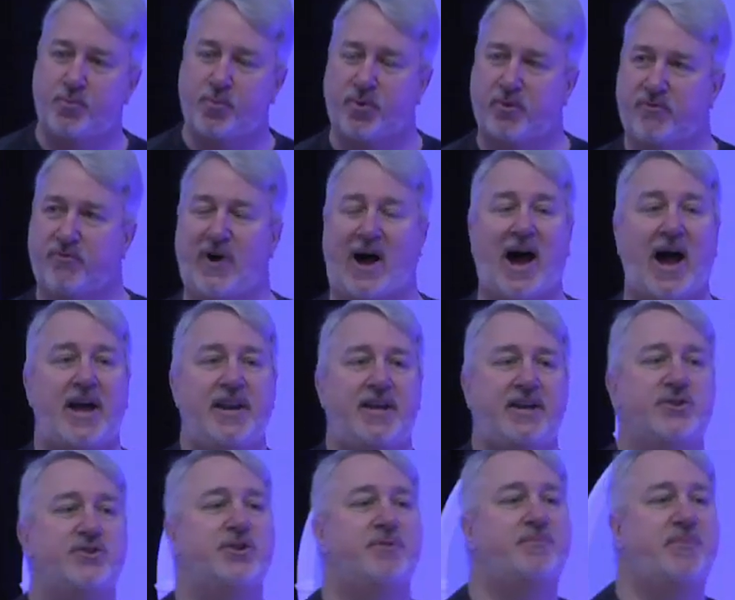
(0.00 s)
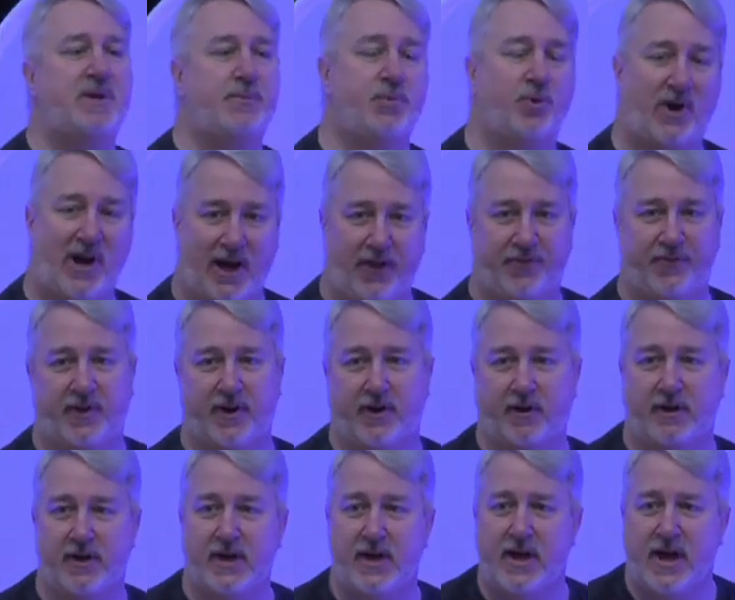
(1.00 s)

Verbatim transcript: providing to people out there.